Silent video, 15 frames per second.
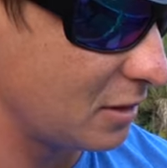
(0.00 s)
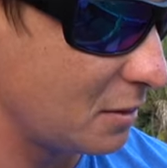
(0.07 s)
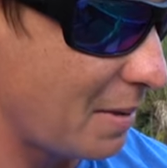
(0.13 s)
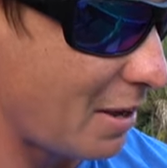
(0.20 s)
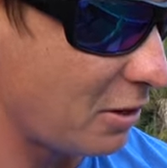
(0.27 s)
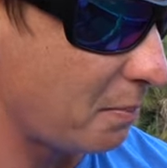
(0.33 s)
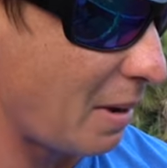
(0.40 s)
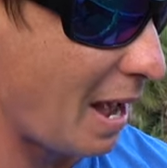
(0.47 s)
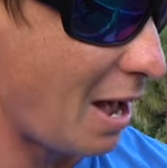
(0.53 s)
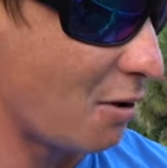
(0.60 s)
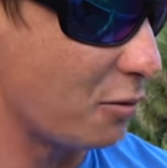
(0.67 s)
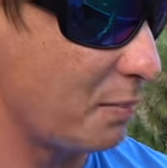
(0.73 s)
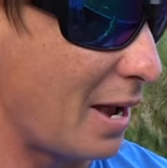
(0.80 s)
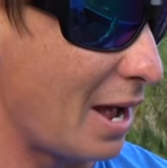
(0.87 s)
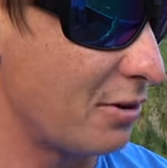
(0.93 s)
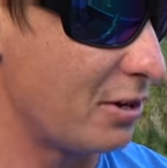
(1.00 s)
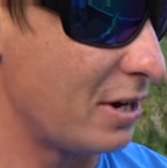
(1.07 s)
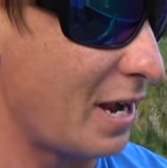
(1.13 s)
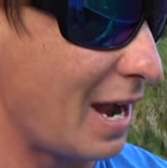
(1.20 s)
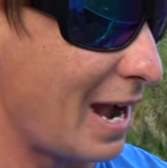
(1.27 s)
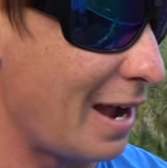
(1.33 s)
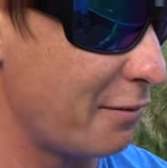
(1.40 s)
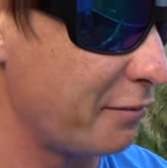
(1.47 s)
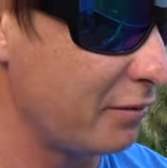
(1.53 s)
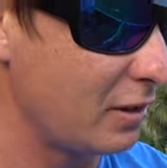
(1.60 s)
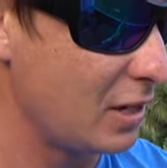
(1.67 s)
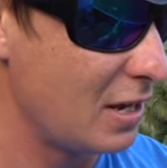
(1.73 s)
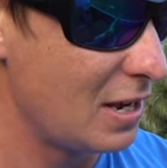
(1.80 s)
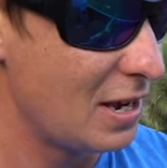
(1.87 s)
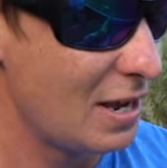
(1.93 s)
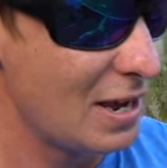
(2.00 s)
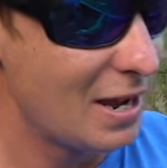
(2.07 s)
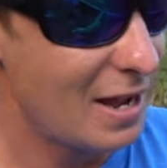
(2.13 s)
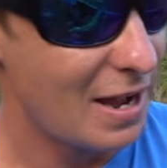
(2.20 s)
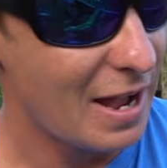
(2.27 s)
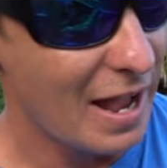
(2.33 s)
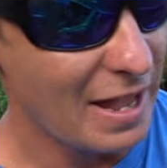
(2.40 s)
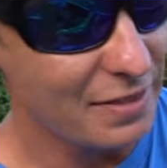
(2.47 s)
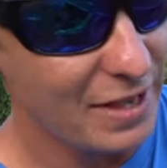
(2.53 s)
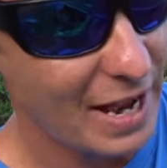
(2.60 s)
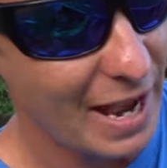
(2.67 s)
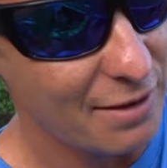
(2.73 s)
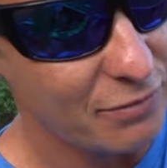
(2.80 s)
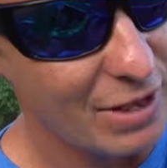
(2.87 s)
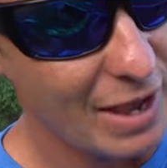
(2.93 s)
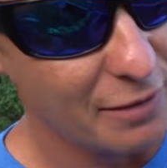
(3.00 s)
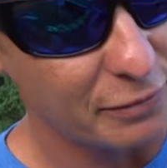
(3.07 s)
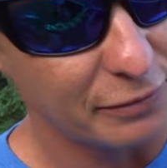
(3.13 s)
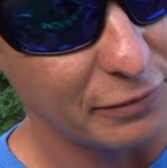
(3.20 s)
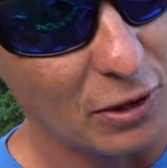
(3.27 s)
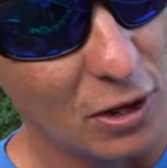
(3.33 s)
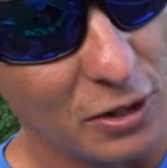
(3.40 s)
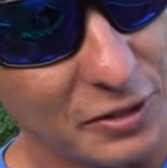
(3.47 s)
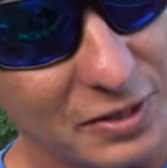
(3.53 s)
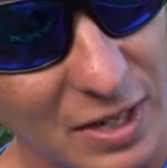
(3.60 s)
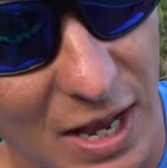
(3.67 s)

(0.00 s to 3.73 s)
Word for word: It's about a pound, pound and a half. And they have that false